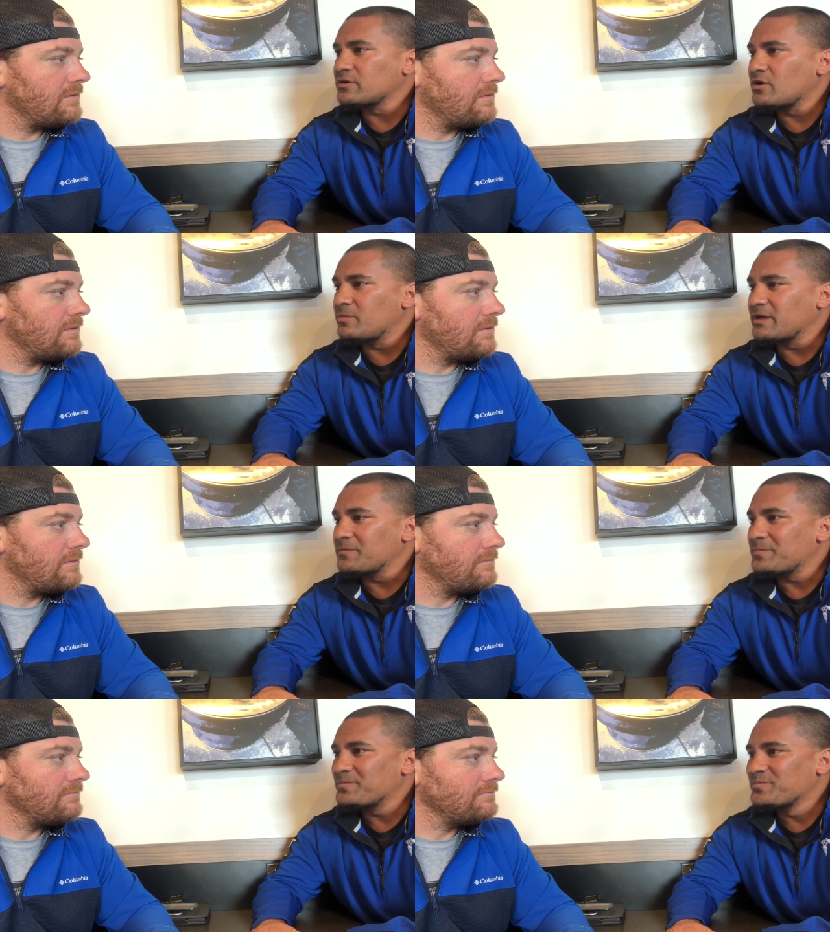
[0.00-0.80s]
Speaker 1: to call me.
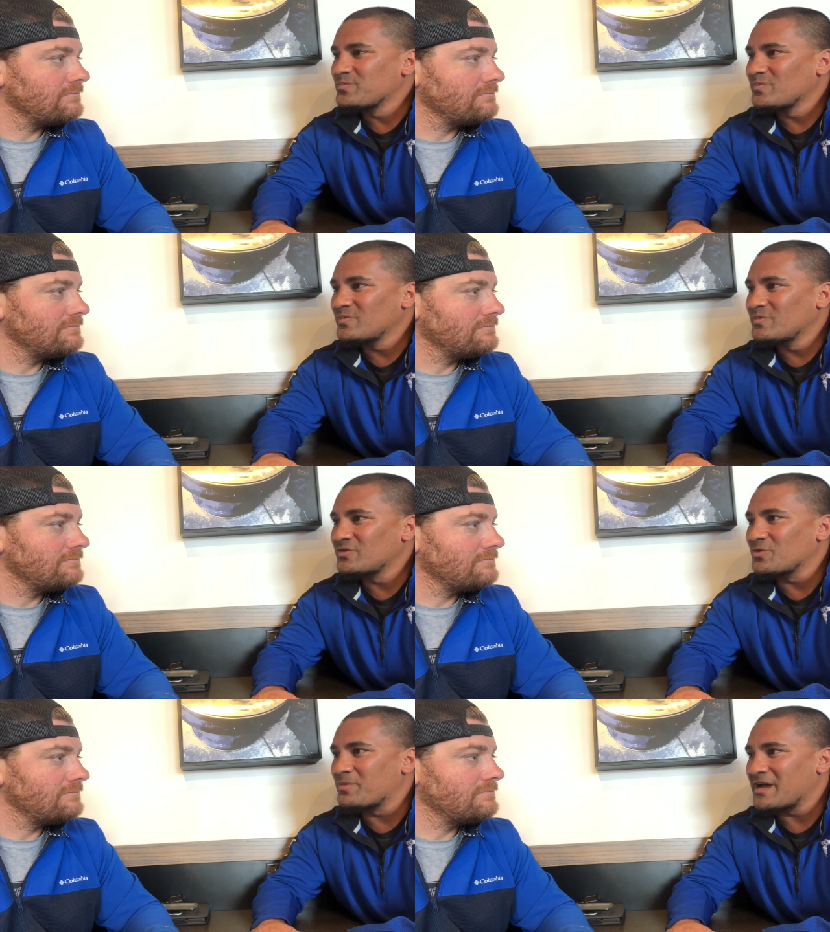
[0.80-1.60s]

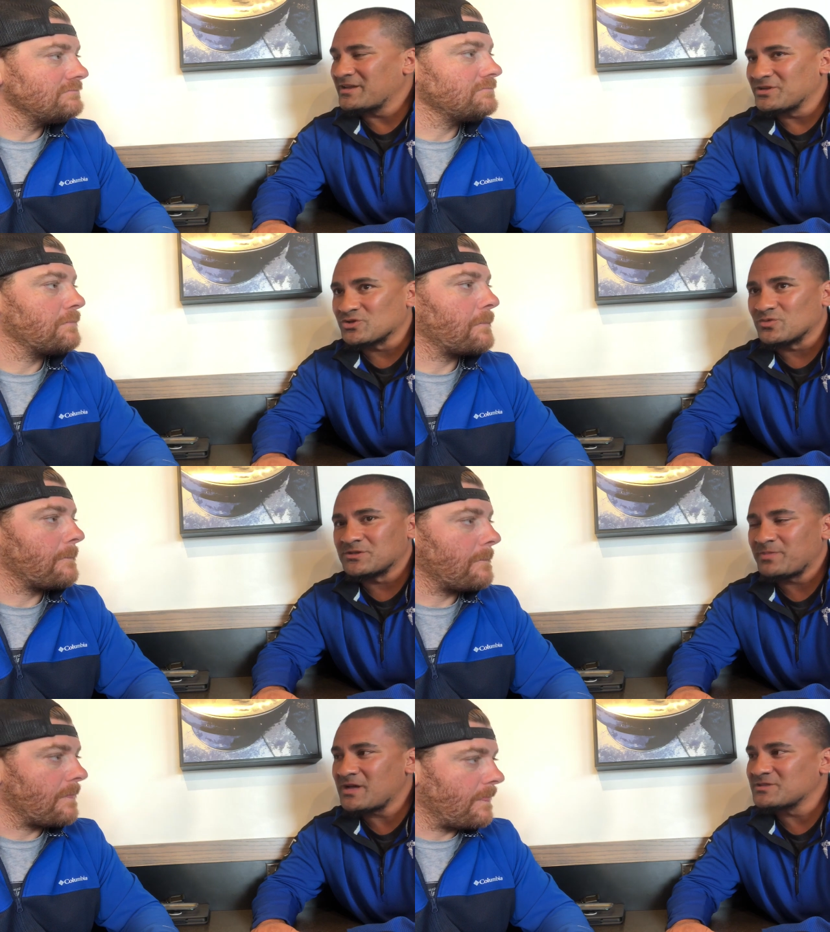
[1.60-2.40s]
So my initial
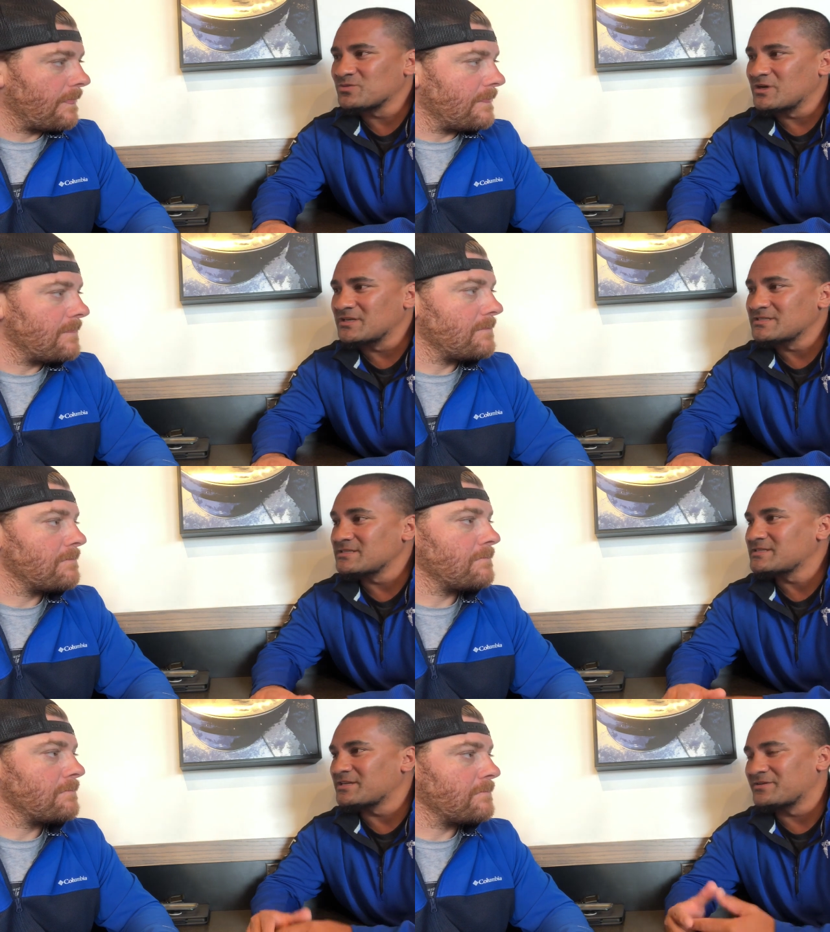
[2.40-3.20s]
response was,
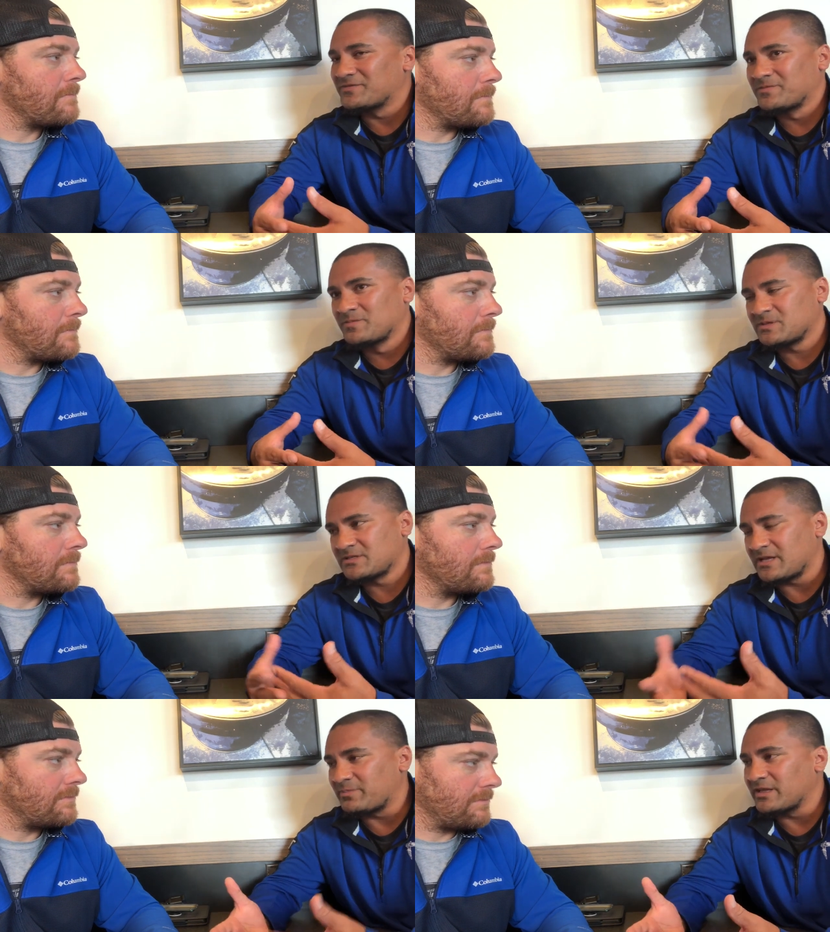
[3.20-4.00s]
instead of
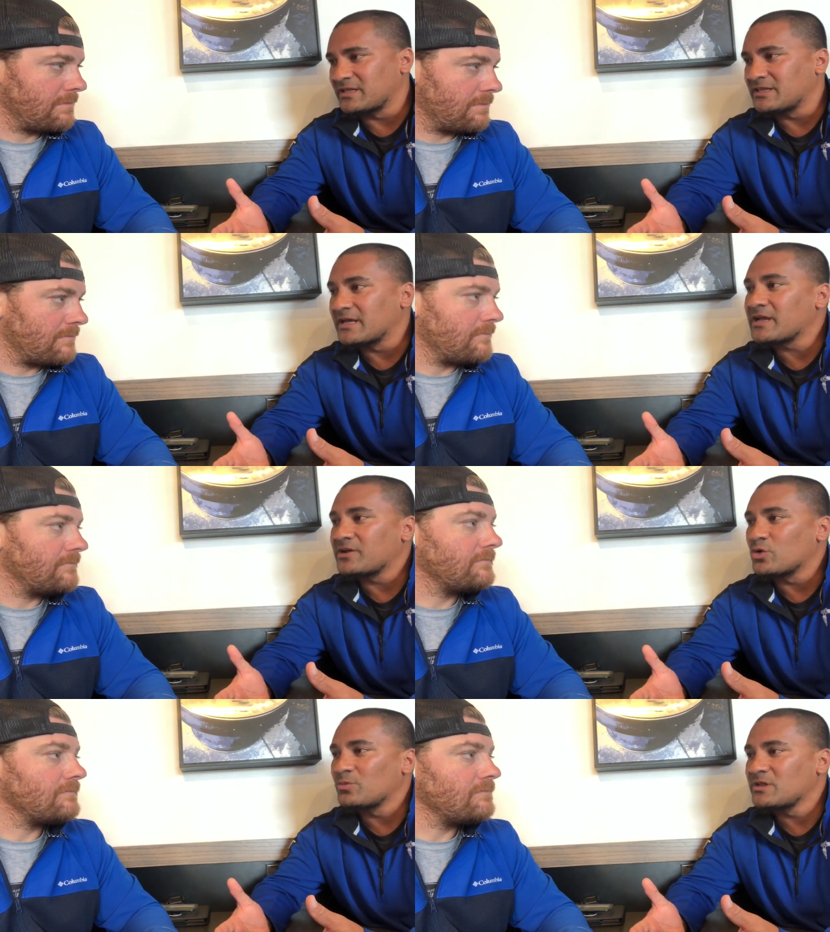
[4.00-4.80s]
stepping in like I
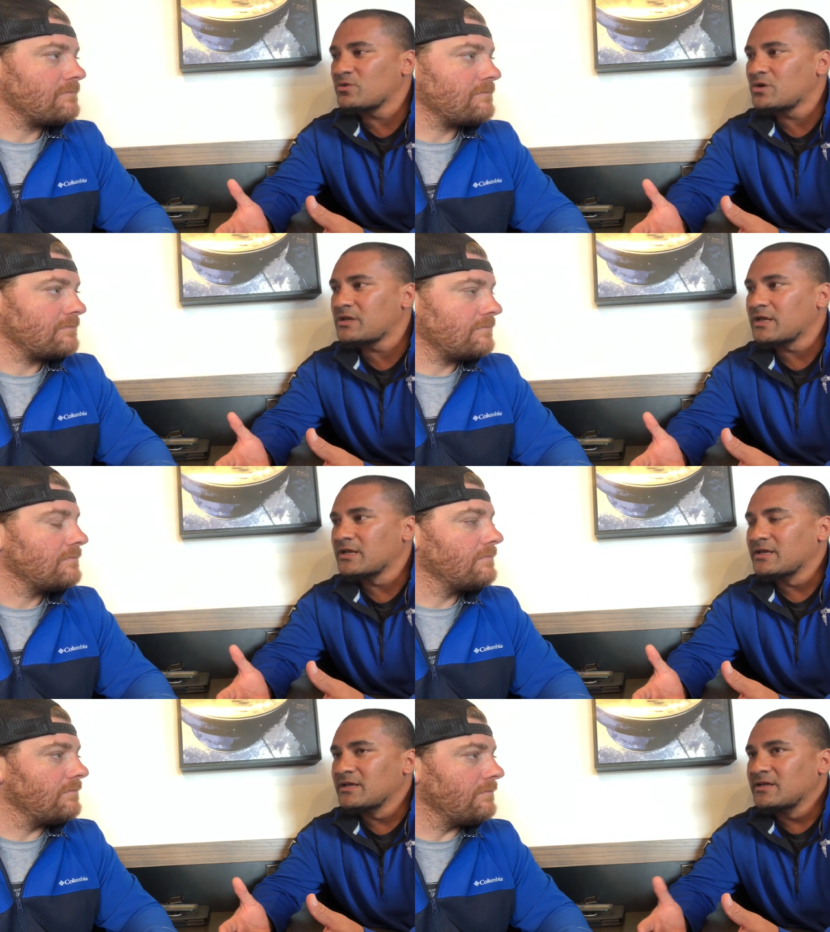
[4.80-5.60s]
normally would,
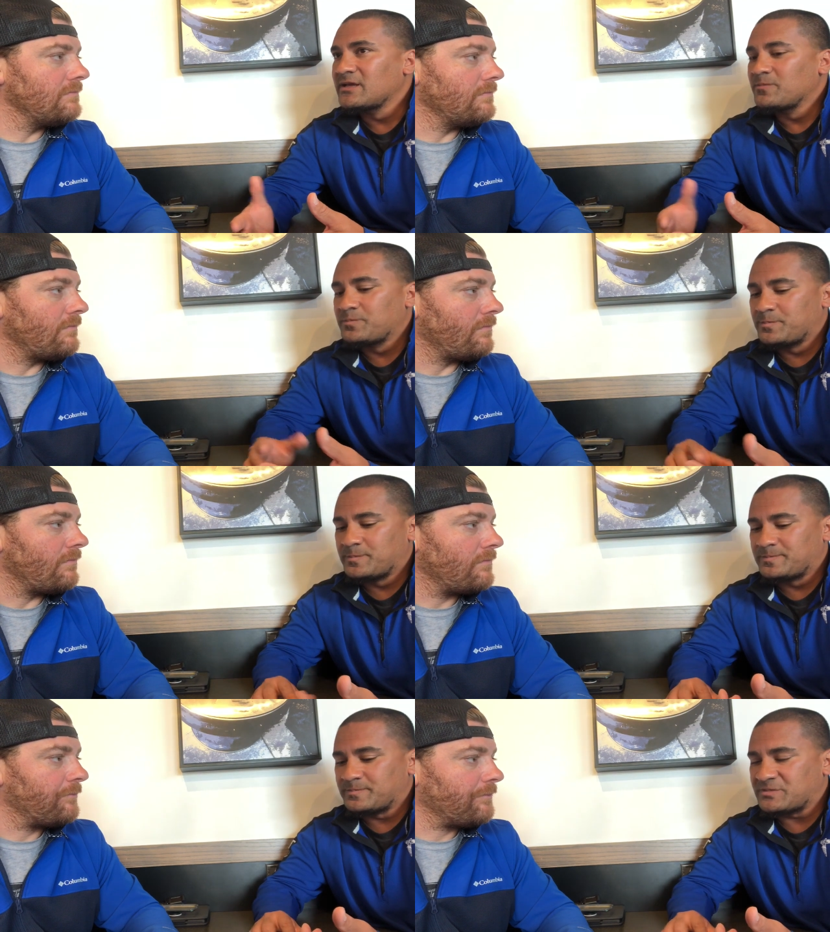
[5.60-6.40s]

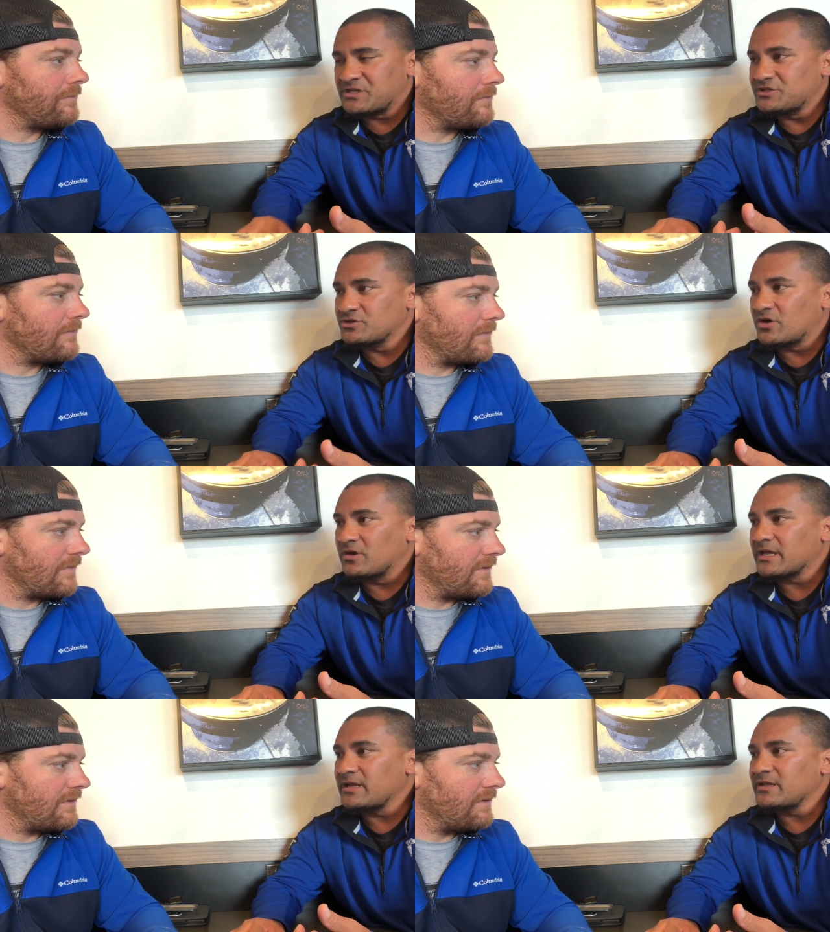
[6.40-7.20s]
did you
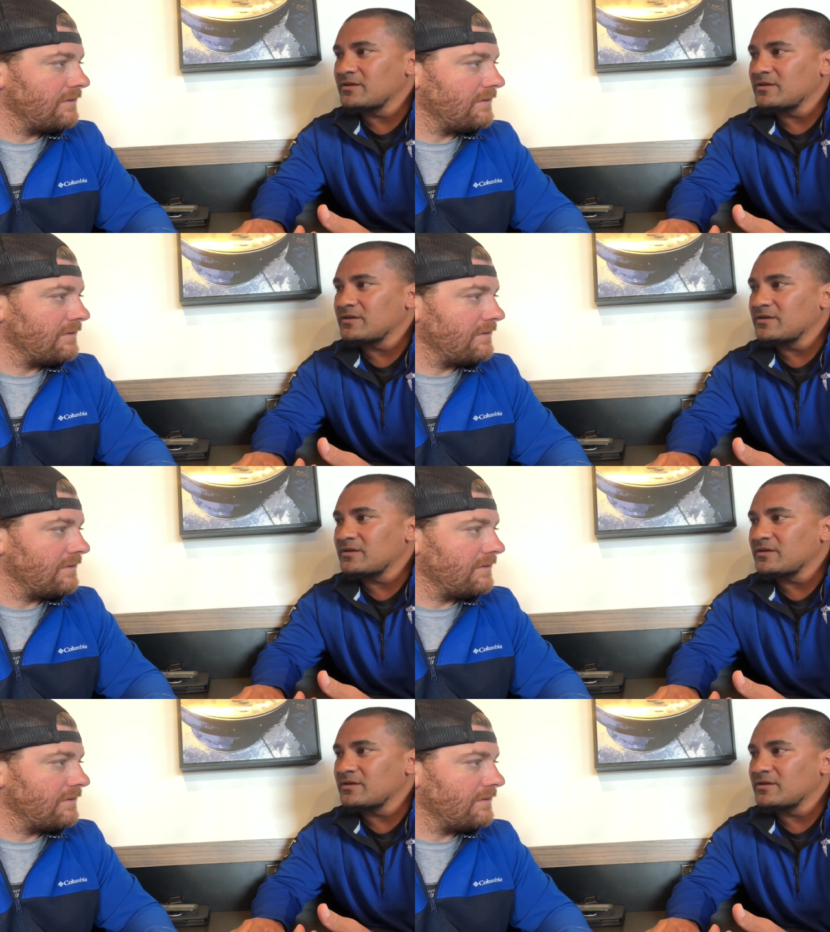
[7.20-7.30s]
call Katie?